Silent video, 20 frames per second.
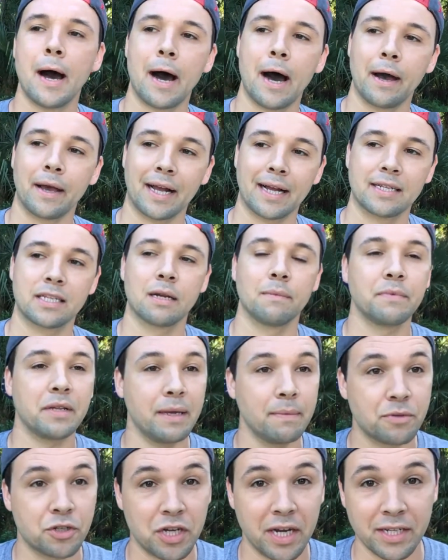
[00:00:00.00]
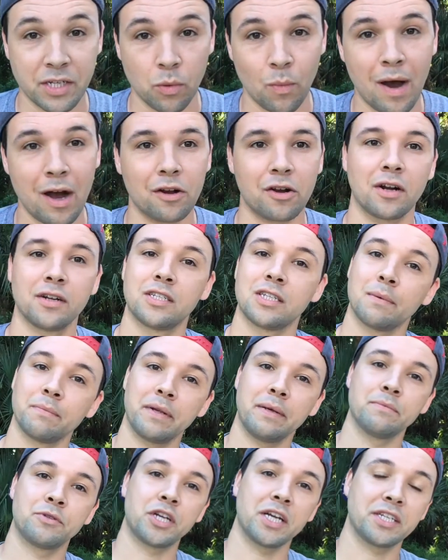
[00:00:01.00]
you got some teams chasing wild card, some
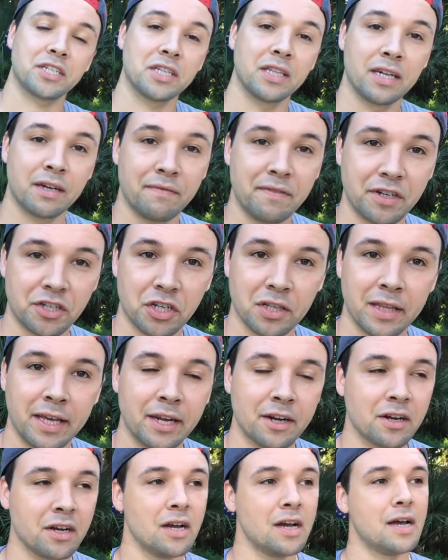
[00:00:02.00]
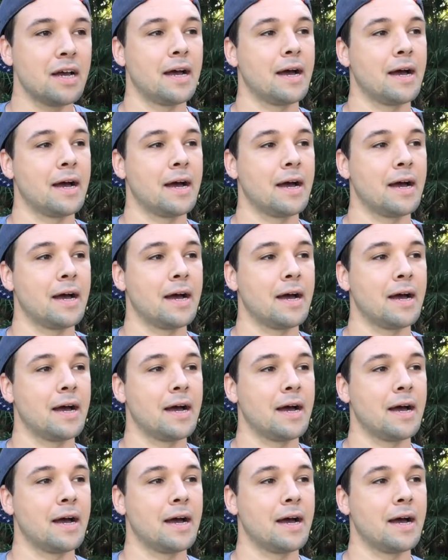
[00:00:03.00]
teams chasing the division leader.